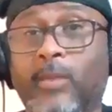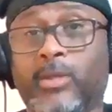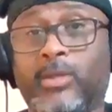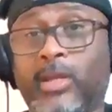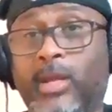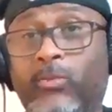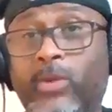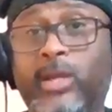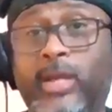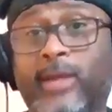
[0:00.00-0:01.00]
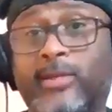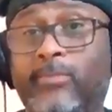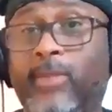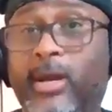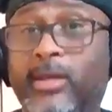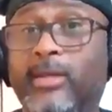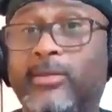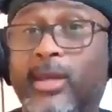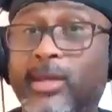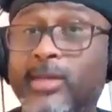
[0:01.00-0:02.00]
but then they really got somebody
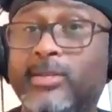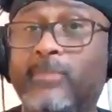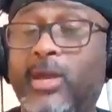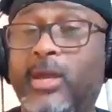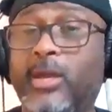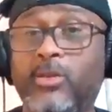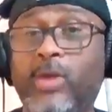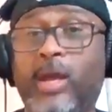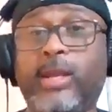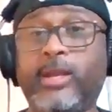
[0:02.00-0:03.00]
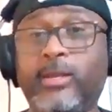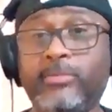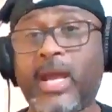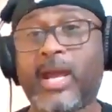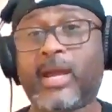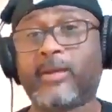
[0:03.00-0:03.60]
that is the man, and you're not letting them shine.